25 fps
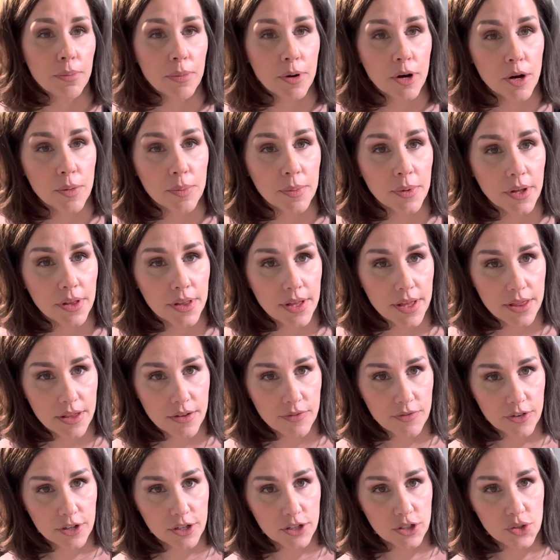purple than the
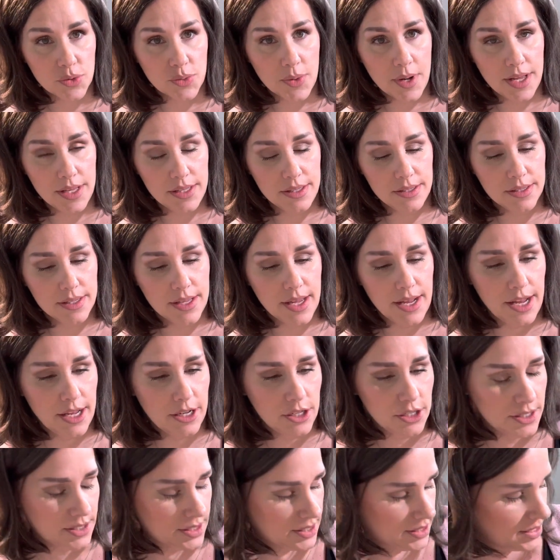first ones that I
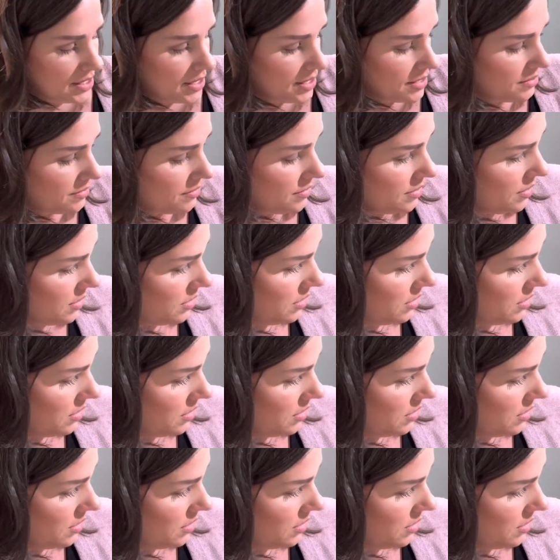just did.